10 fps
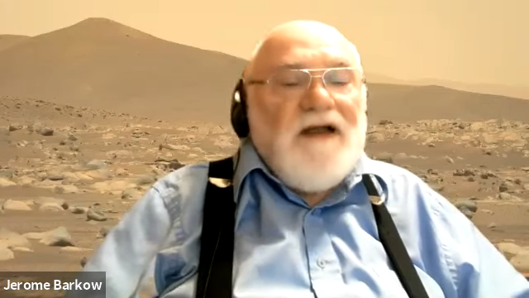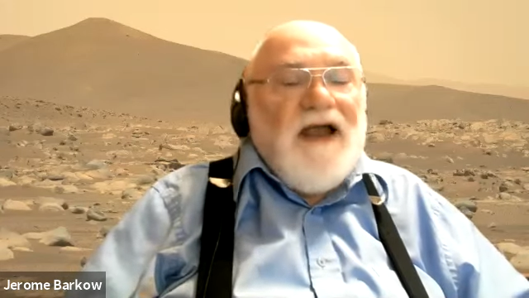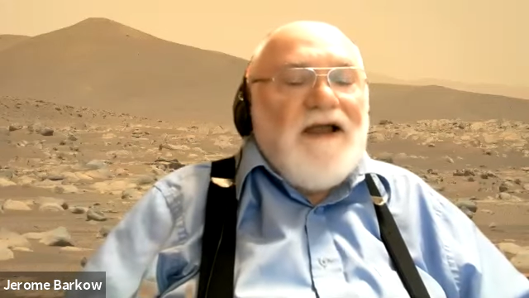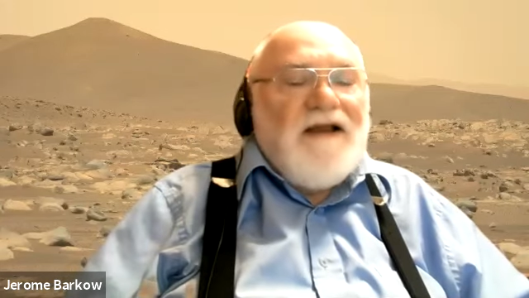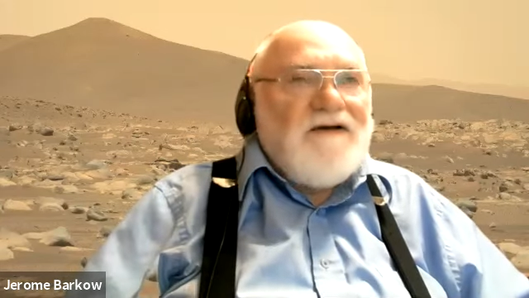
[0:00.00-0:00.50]

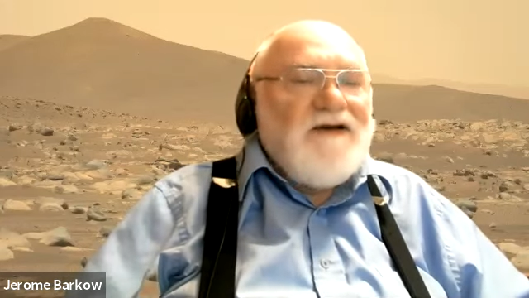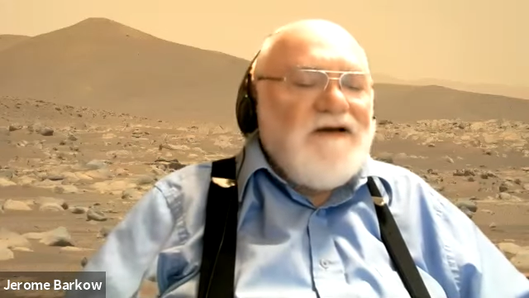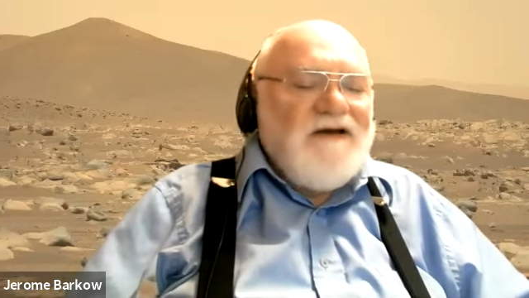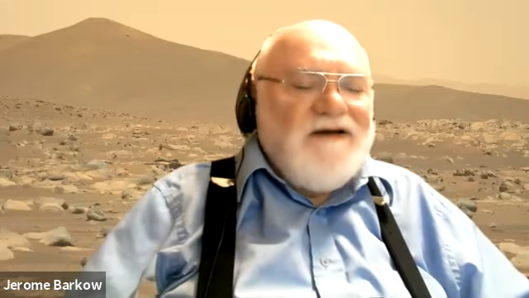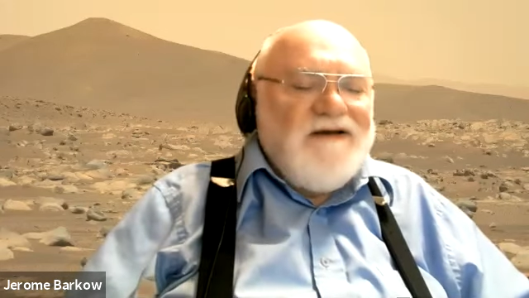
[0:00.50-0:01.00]
And
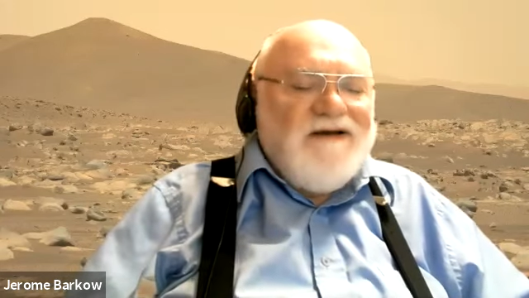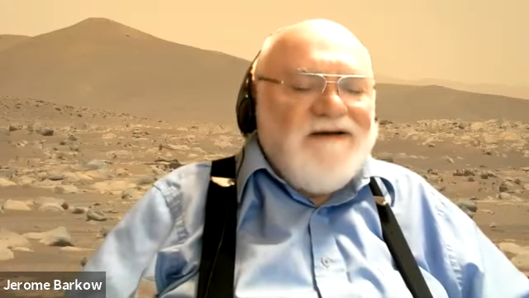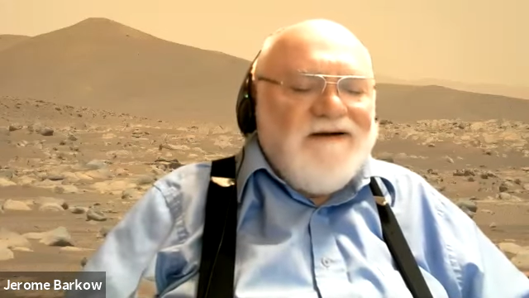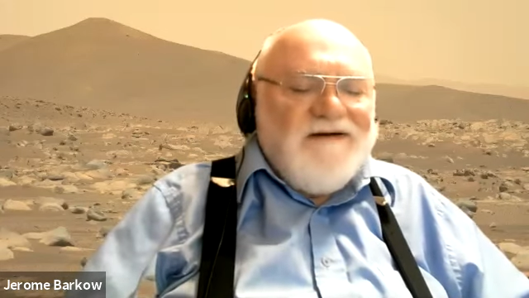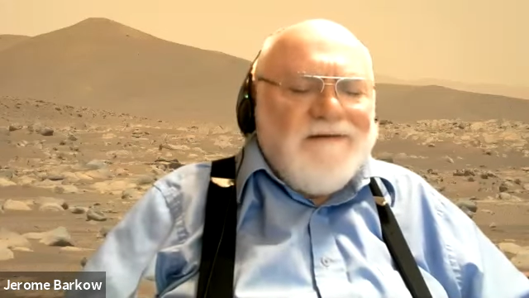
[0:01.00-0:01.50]

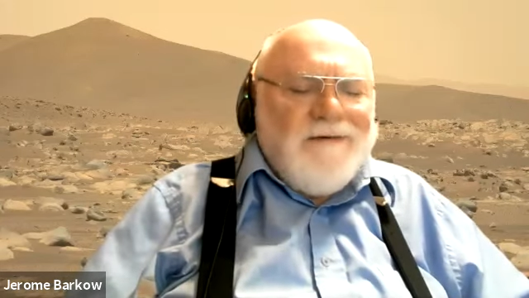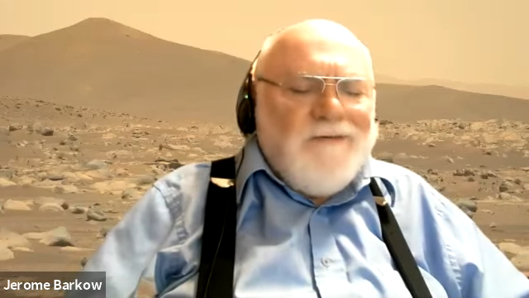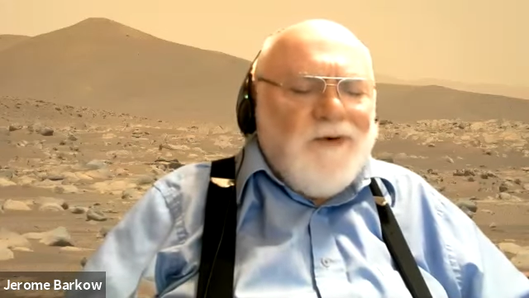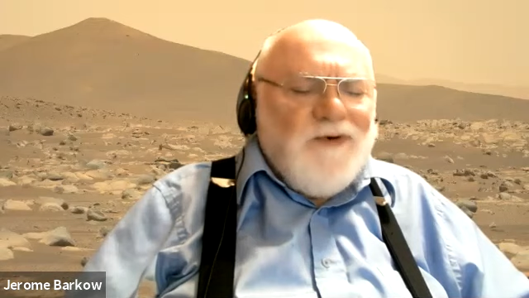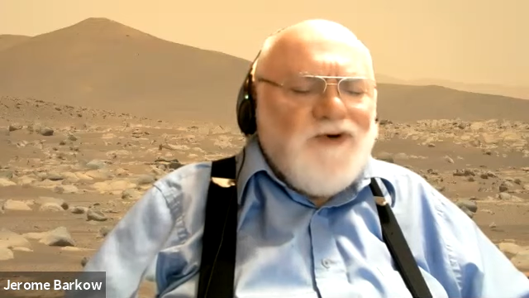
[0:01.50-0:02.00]

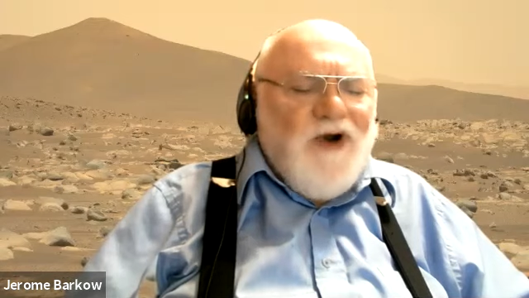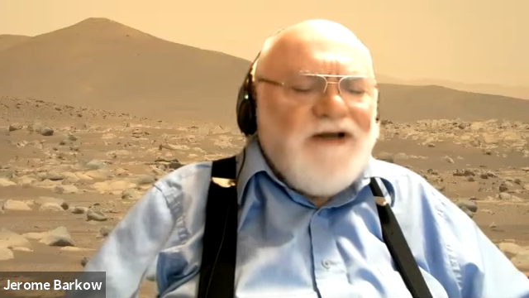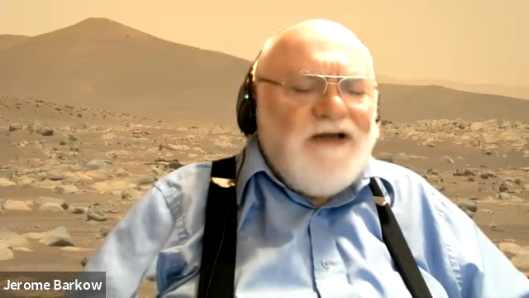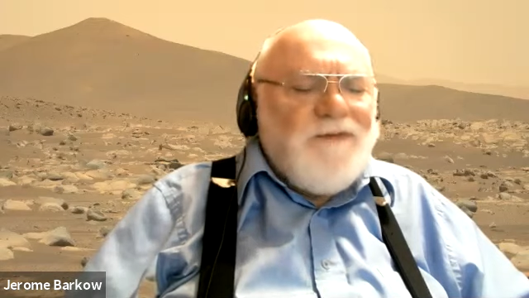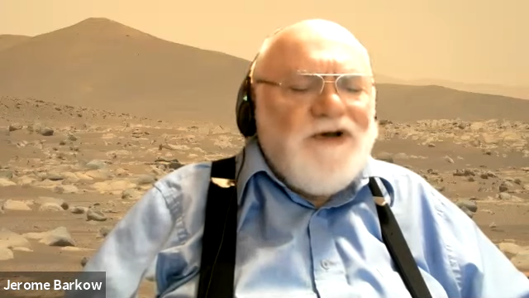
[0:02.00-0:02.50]
when we're trying to
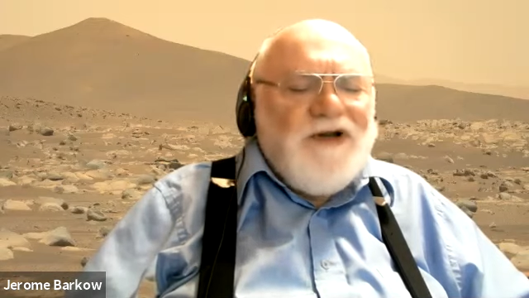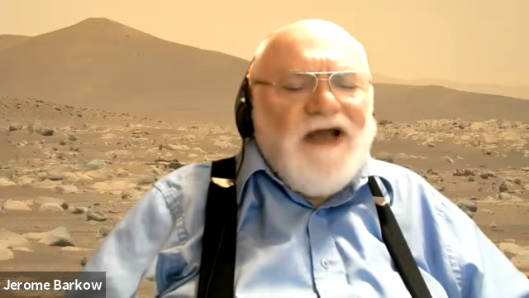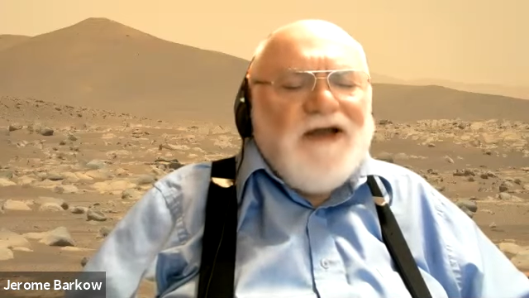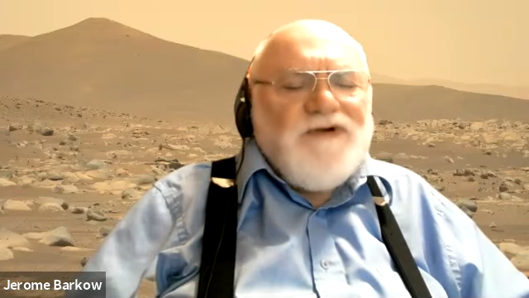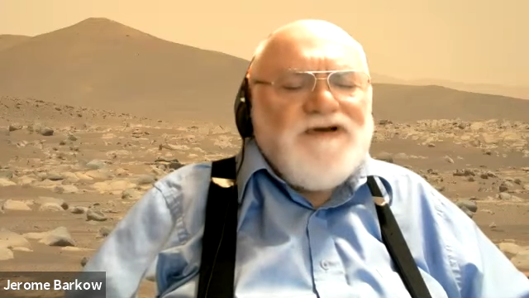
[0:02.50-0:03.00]

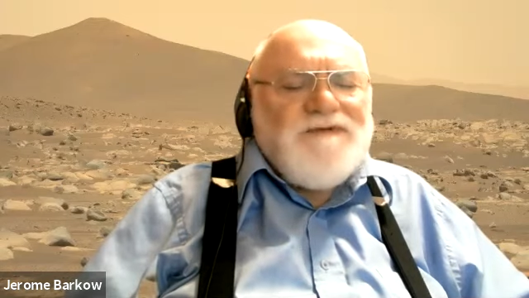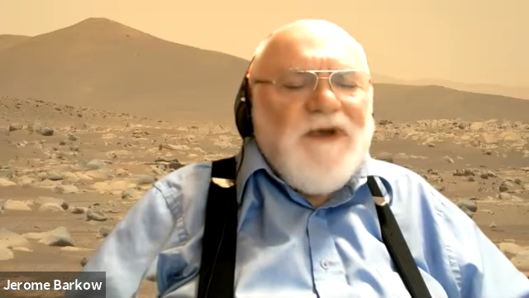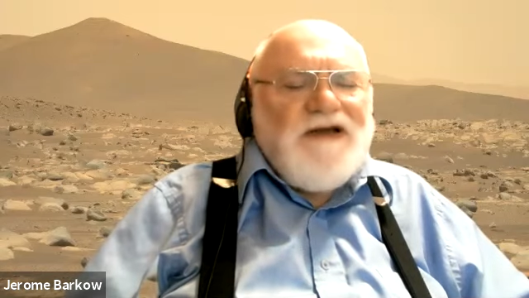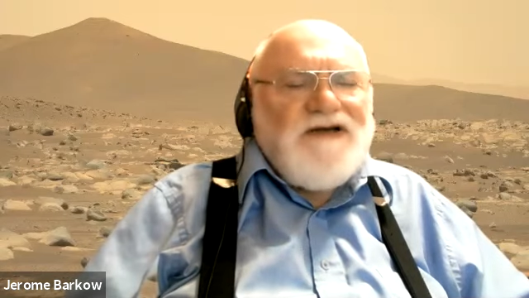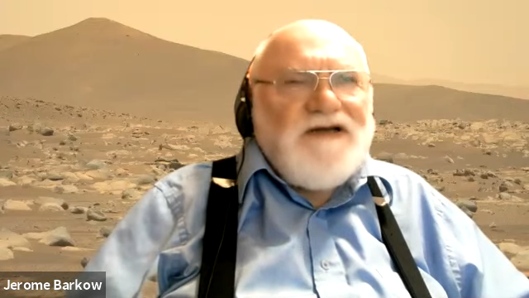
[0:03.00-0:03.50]
communicate with
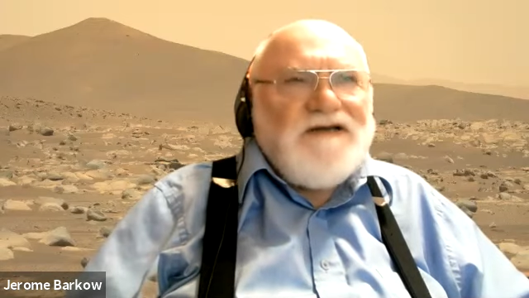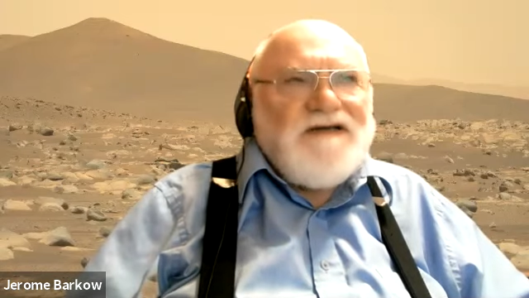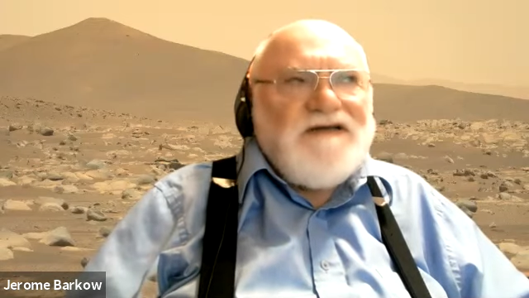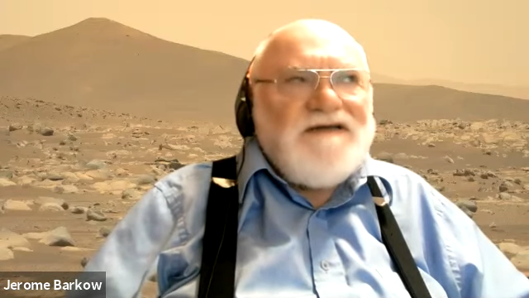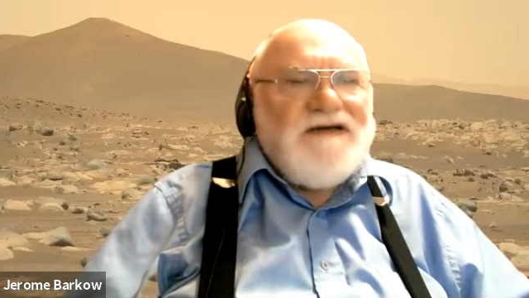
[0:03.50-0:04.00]

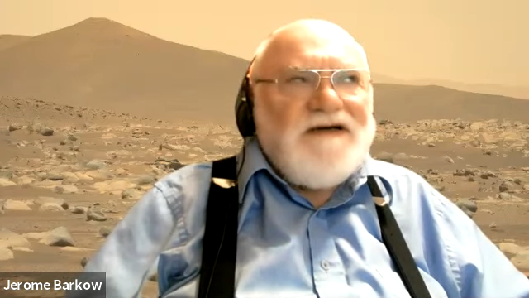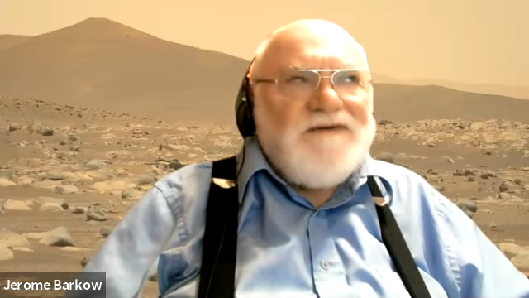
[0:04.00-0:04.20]
species,